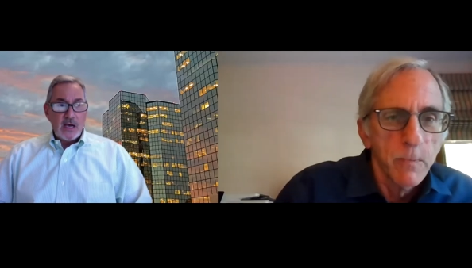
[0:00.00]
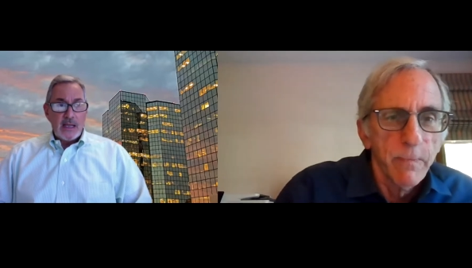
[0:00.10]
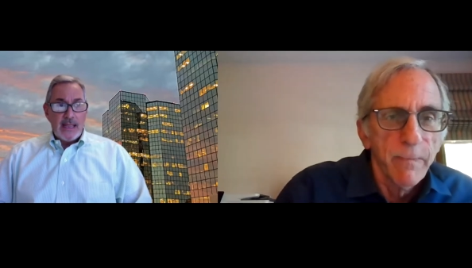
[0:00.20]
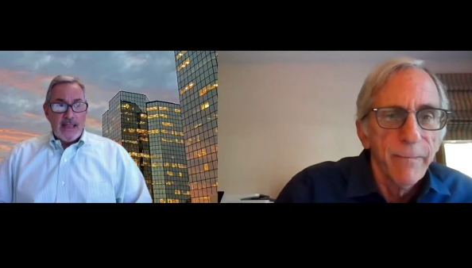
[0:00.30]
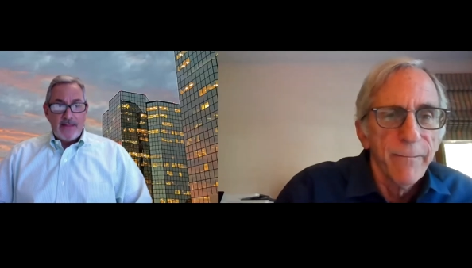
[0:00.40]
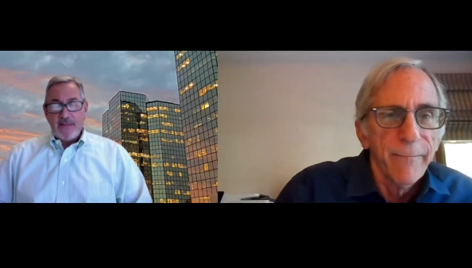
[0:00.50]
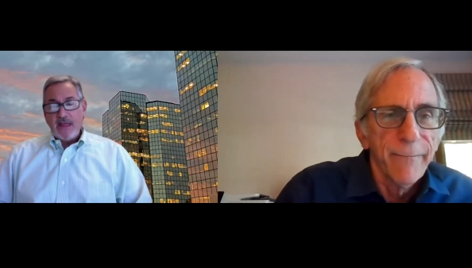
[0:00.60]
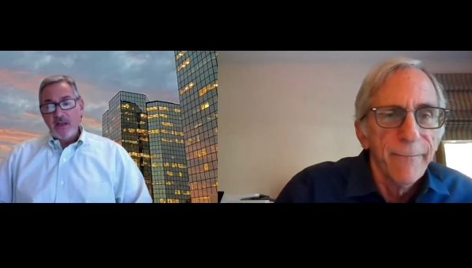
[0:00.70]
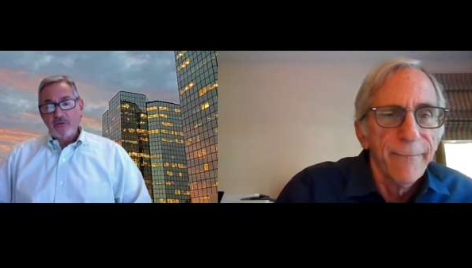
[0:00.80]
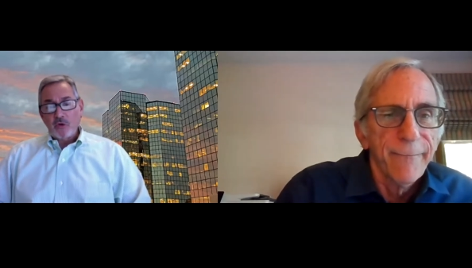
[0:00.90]
Speaker 1: and then
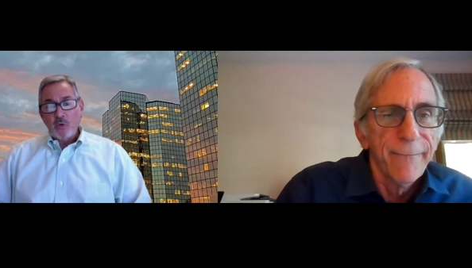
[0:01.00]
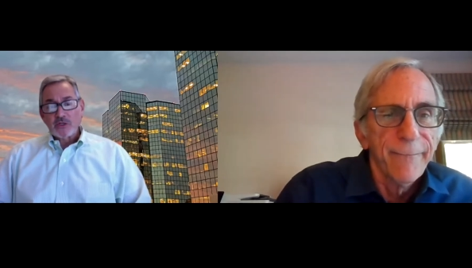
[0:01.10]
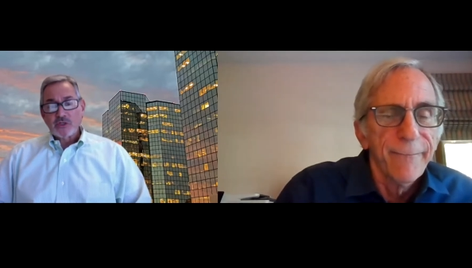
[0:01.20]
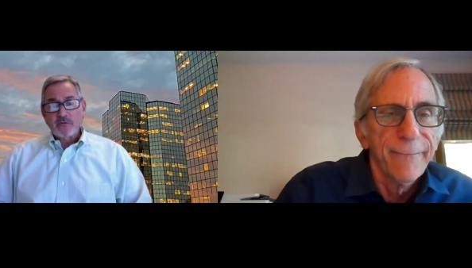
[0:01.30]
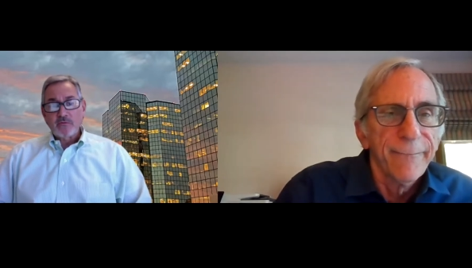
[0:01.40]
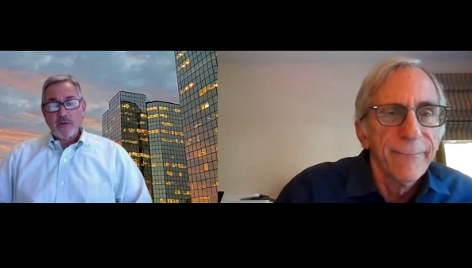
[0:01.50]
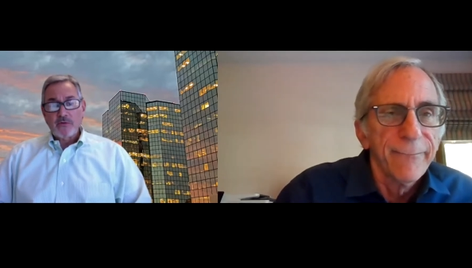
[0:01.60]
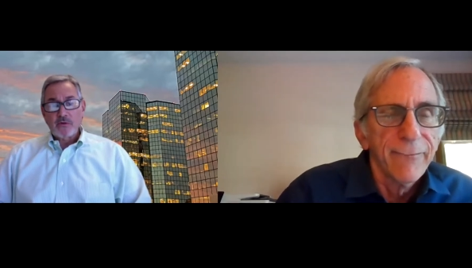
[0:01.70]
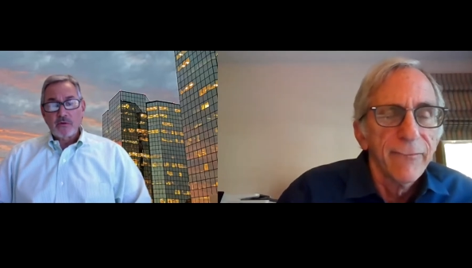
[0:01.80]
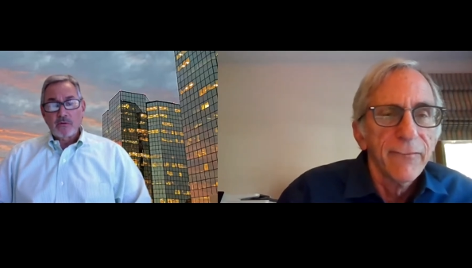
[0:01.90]
it's a question of
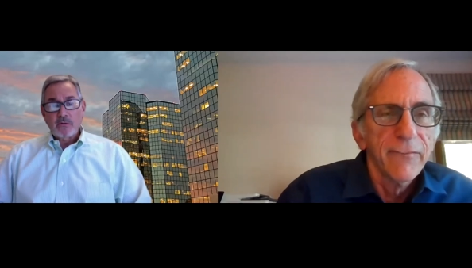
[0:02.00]
whether